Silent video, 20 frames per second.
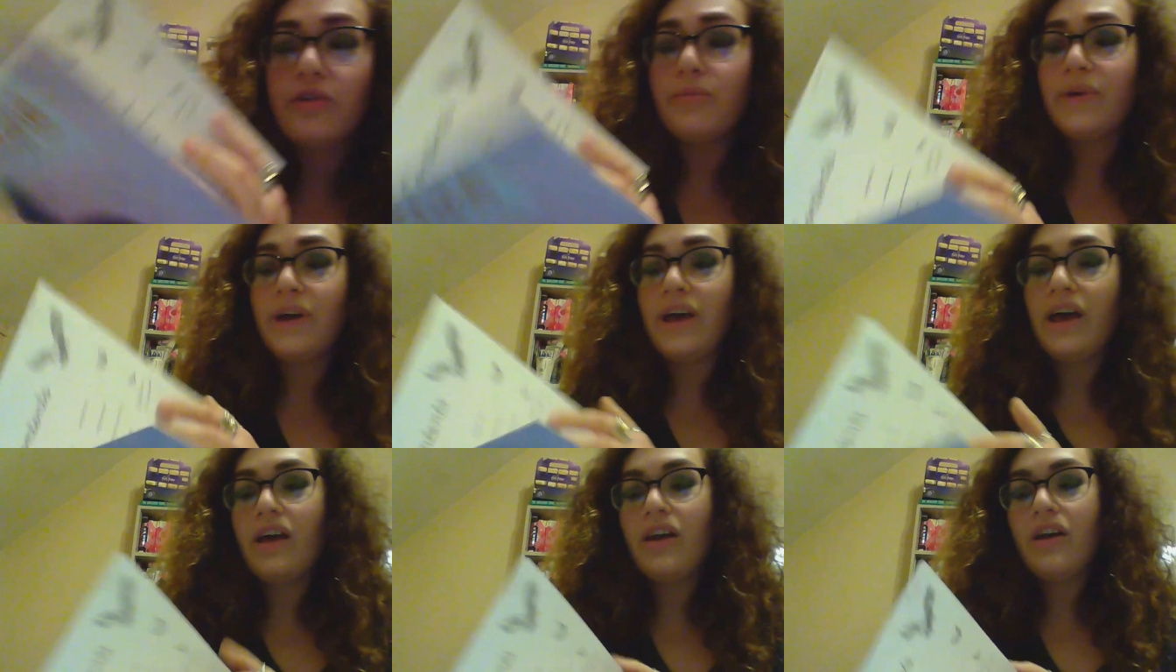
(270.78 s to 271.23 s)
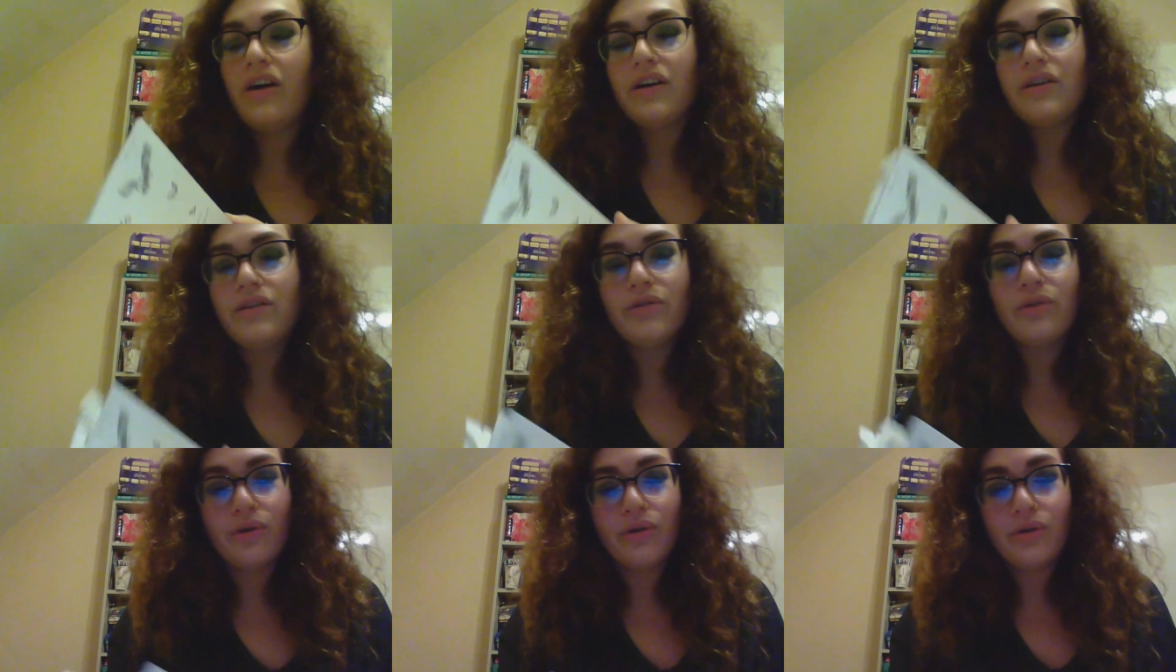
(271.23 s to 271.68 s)
me, and I
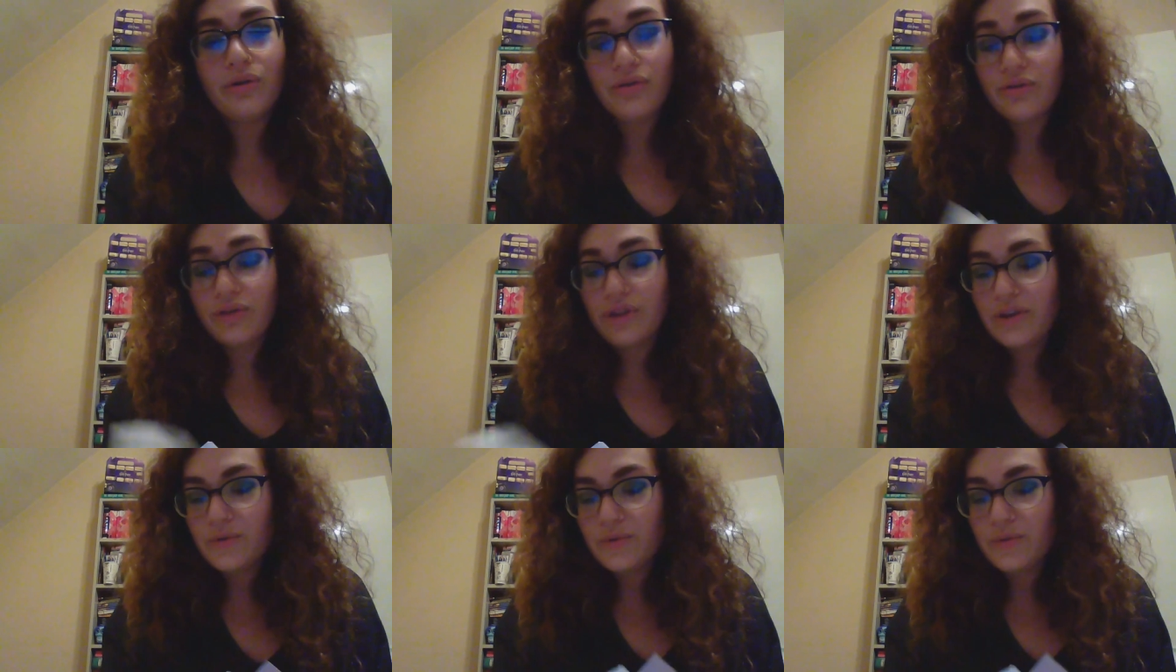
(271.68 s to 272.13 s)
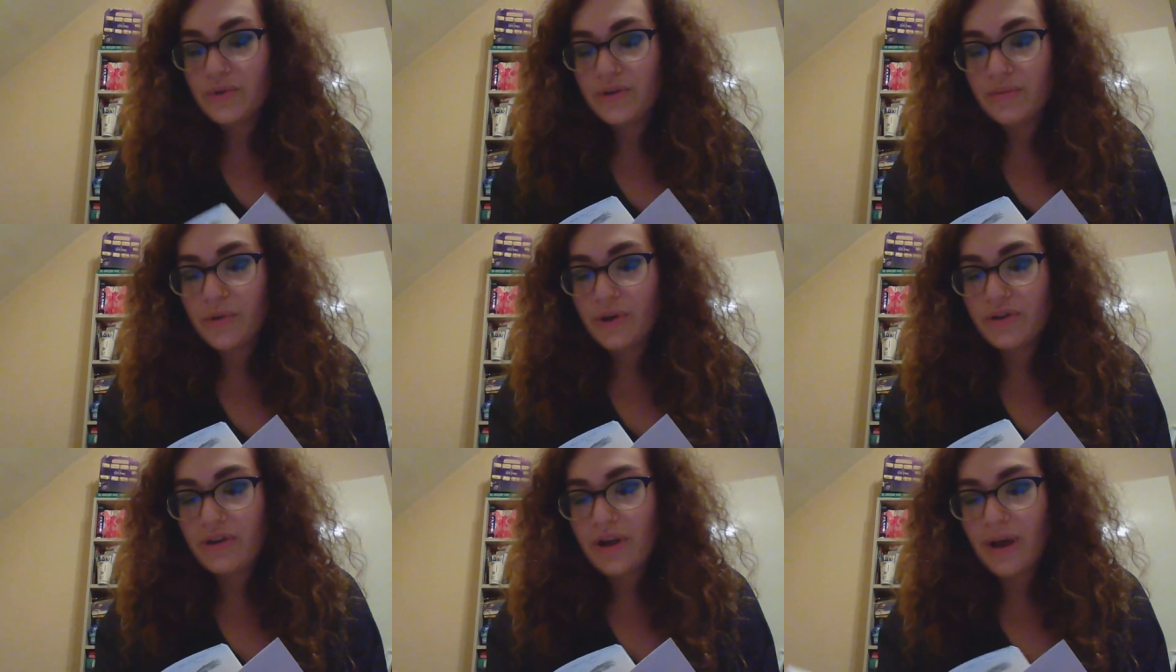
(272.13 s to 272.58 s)
thought this was
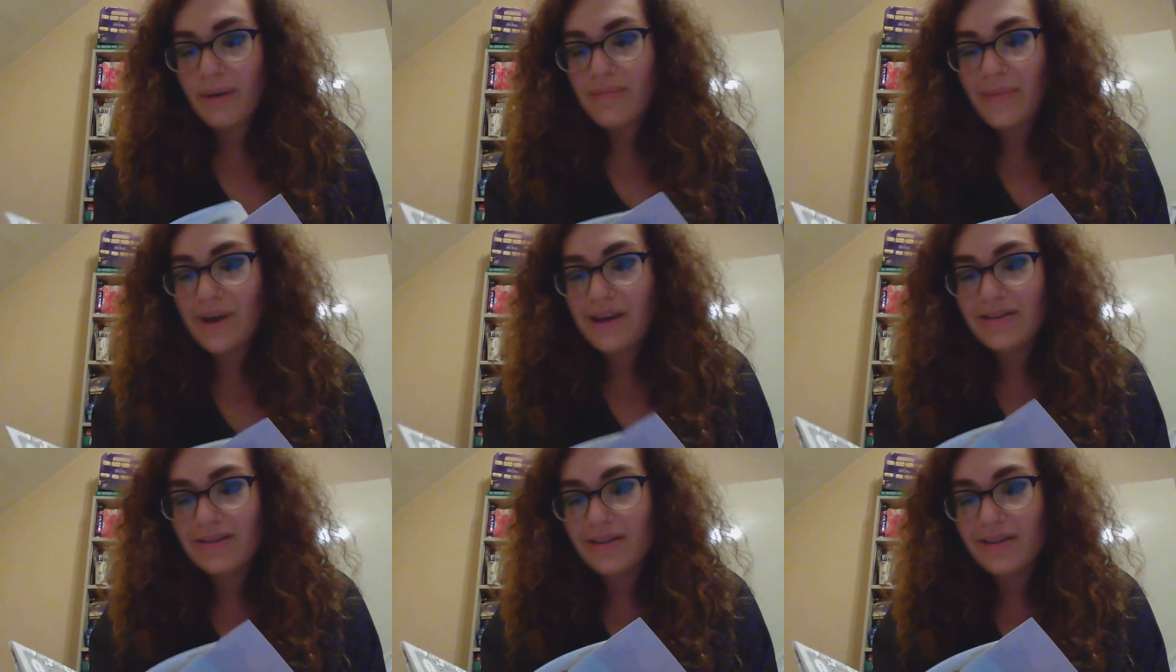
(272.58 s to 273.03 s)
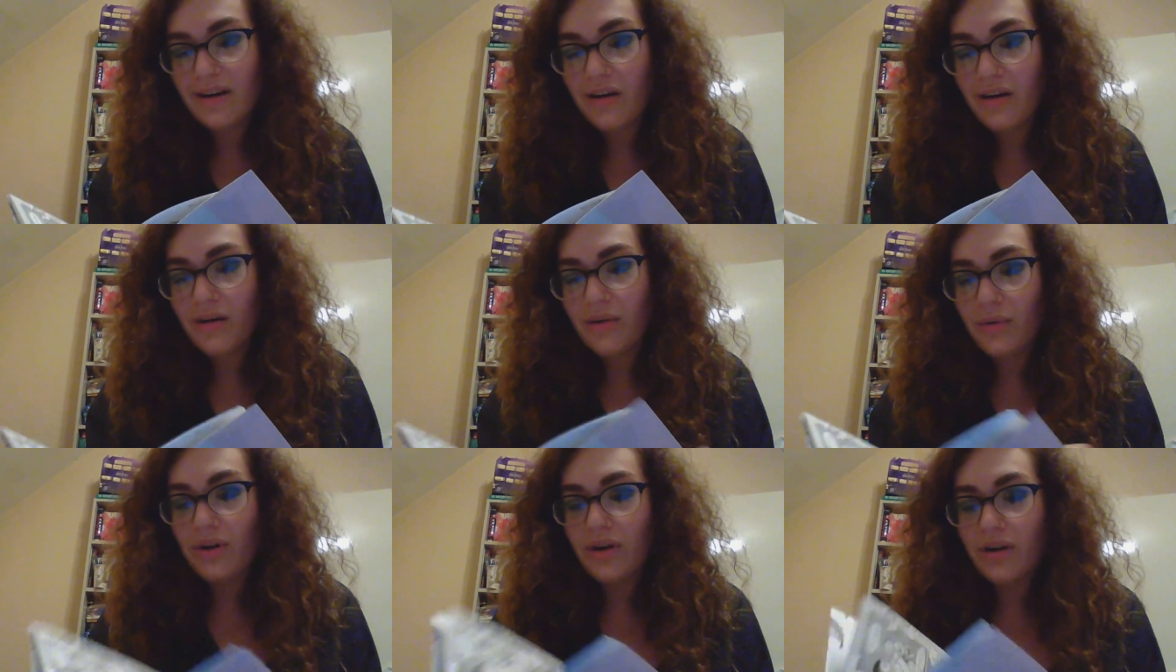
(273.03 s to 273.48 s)
the most amazing
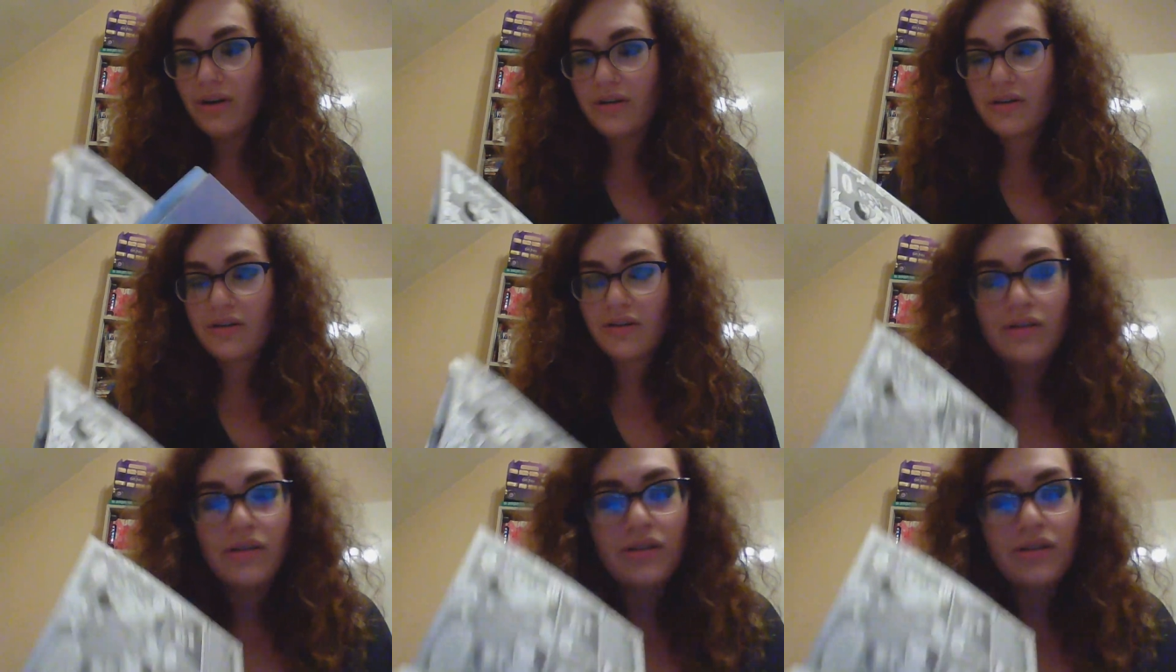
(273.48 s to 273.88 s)
artwork.